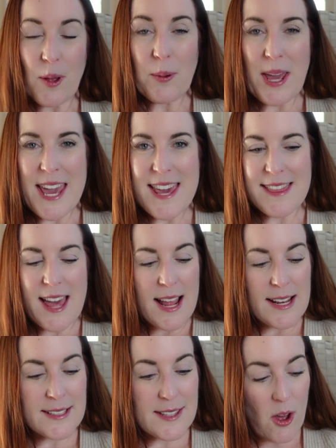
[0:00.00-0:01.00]
Okay,
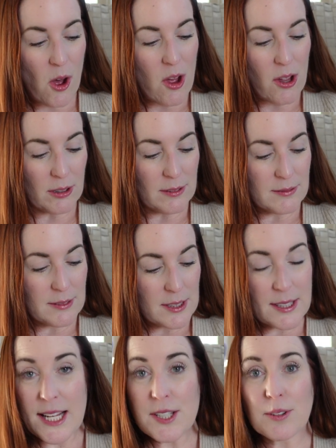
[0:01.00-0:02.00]
that is the haul.
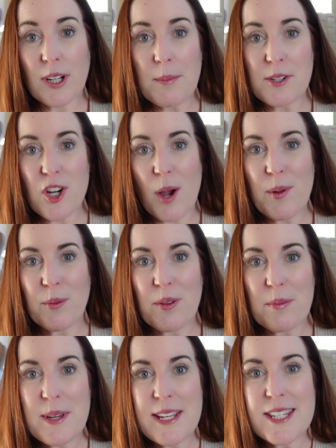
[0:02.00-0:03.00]
Thanks for coming shopping
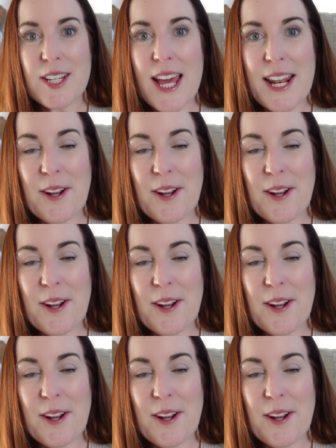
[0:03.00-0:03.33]
with me at